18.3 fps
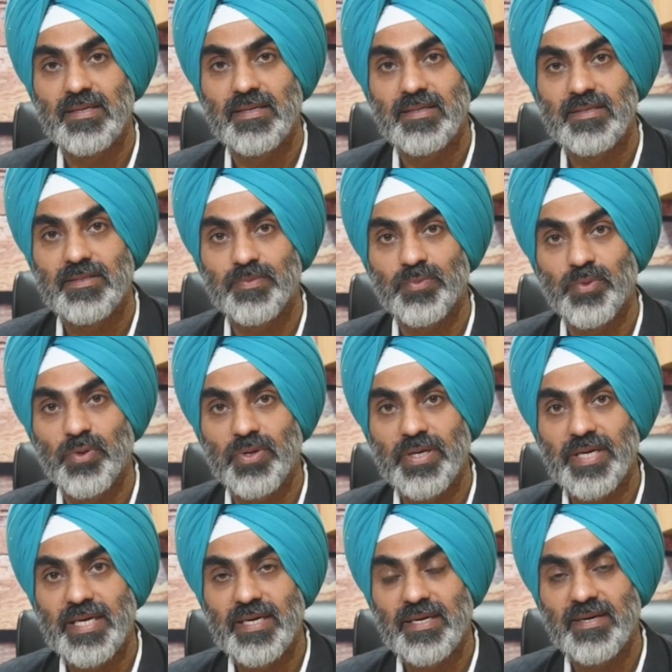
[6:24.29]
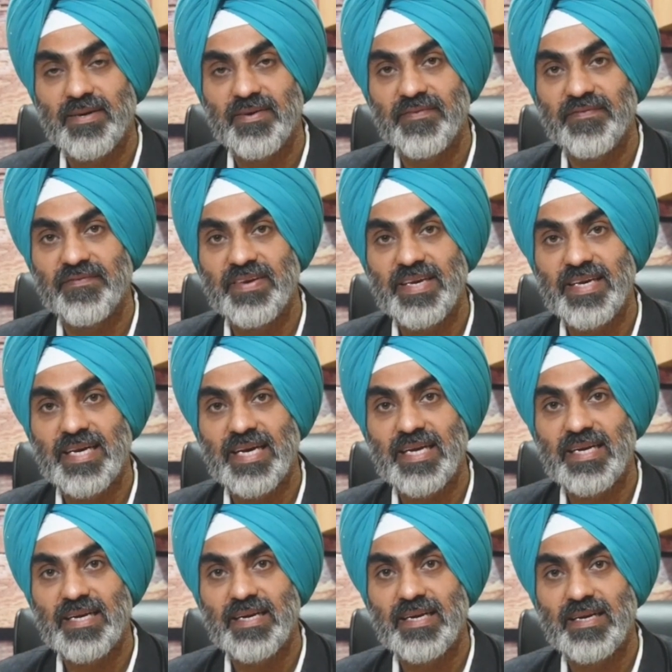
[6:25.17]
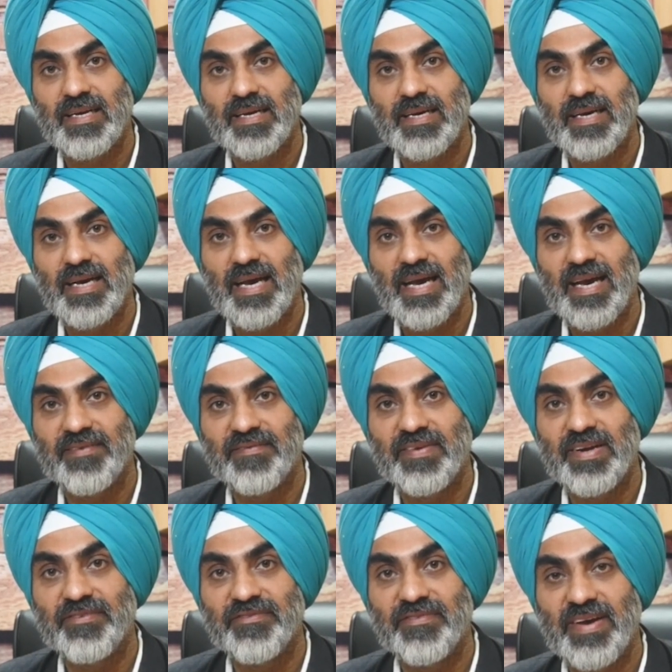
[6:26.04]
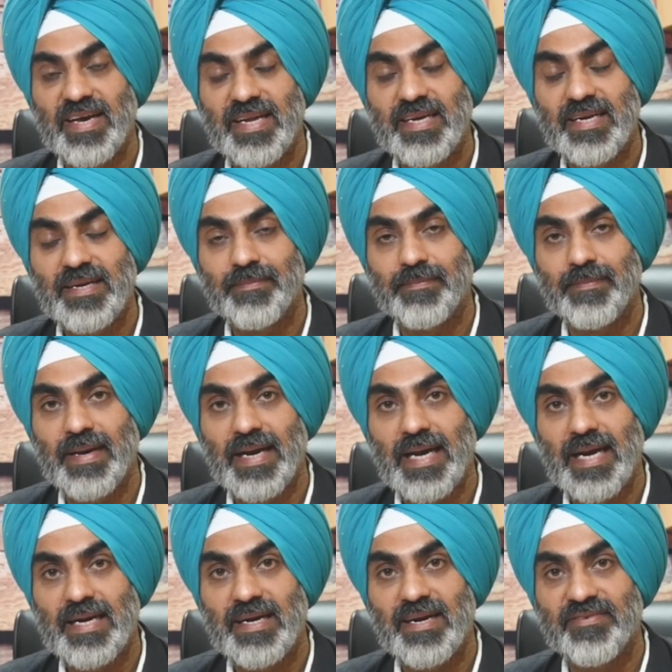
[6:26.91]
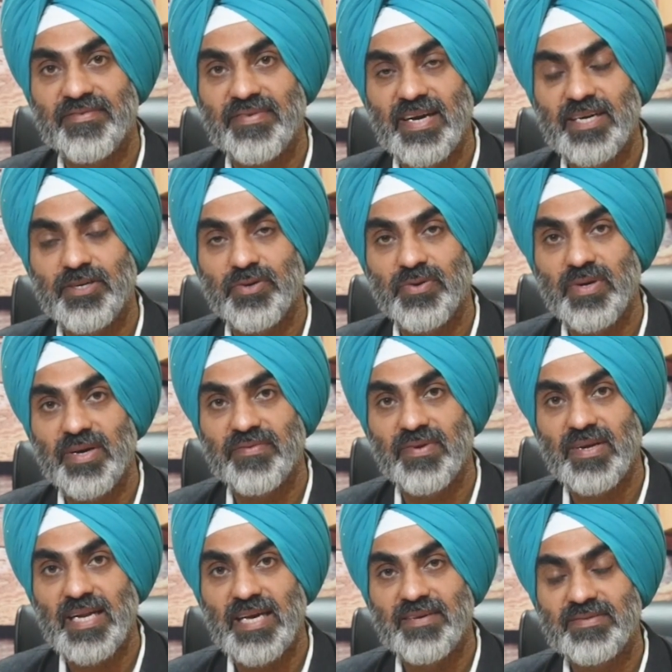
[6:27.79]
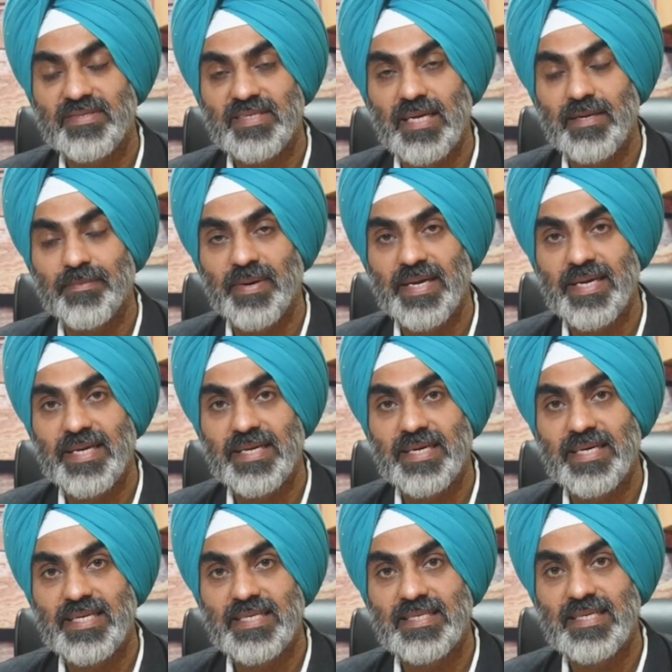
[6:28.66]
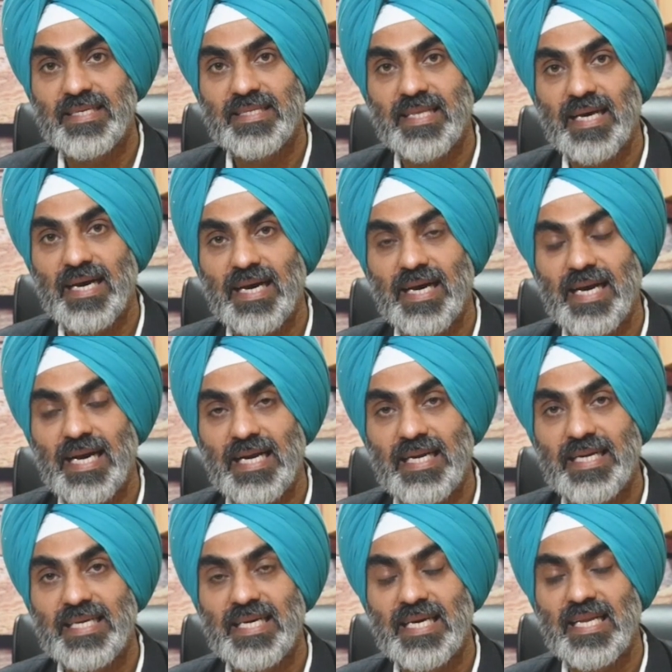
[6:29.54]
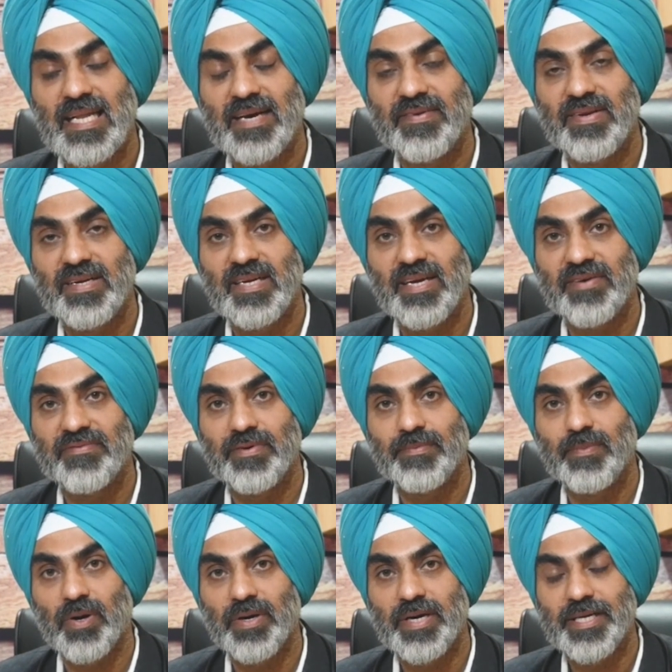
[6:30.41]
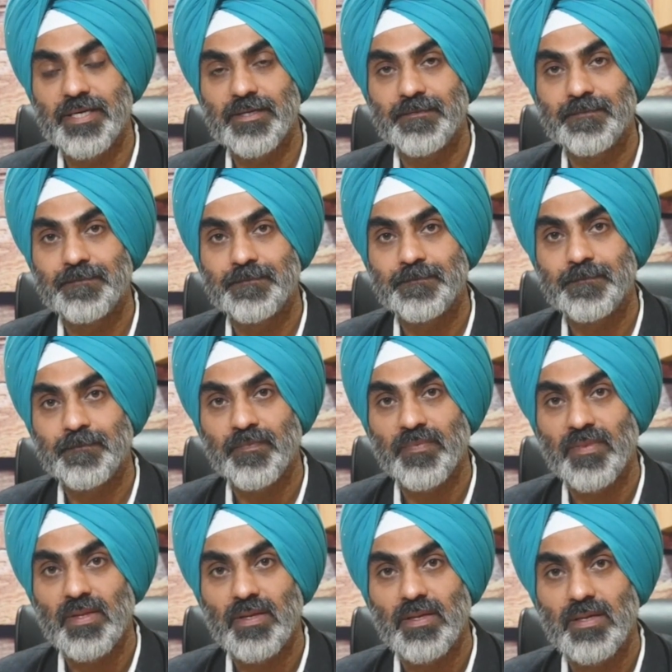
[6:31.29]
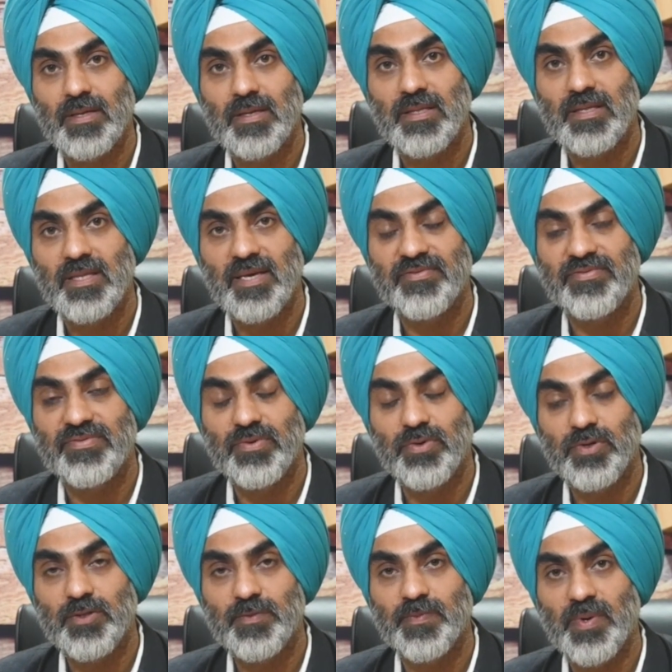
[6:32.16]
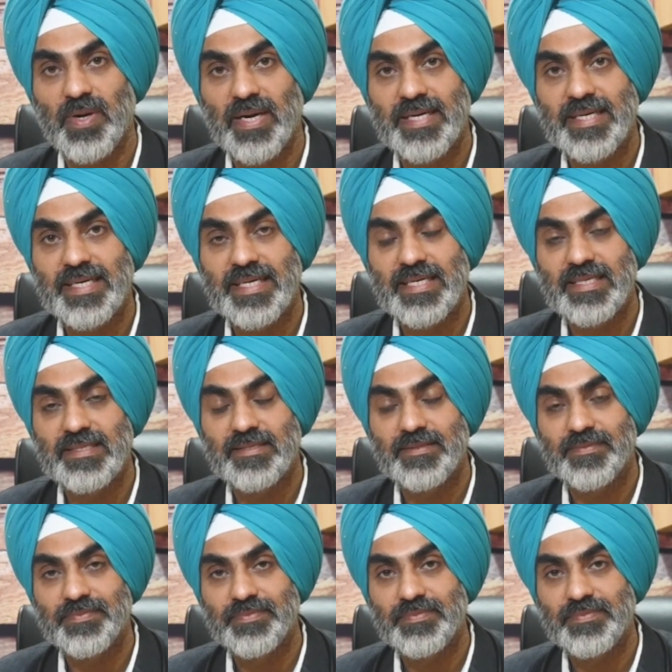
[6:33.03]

smoking, we can have a very bad effect on our lifestyle by increasing the LDL level in our body. The fourth point is